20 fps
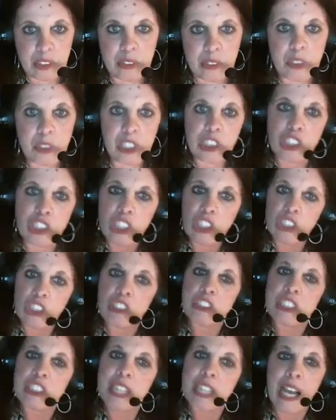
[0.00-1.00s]
Well, it
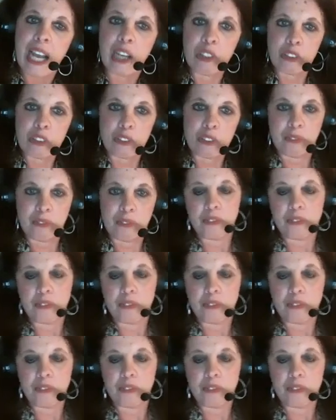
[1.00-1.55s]
turns out